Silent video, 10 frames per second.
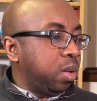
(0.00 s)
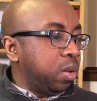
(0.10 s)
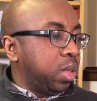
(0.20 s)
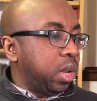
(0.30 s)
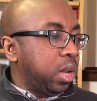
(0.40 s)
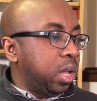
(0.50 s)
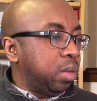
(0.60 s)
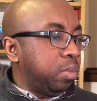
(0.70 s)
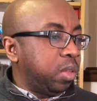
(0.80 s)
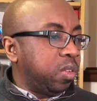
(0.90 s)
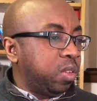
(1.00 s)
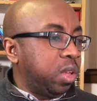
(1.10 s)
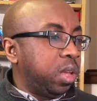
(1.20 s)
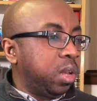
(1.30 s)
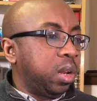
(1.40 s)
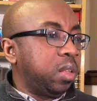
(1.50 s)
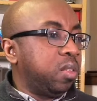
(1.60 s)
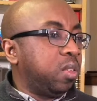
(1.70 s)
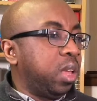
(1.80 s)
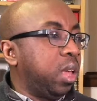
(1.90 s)
Okay, let me see. Let's
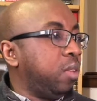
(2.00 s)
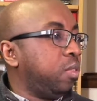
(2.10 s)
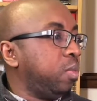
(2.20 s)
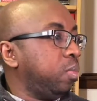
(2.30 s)
save.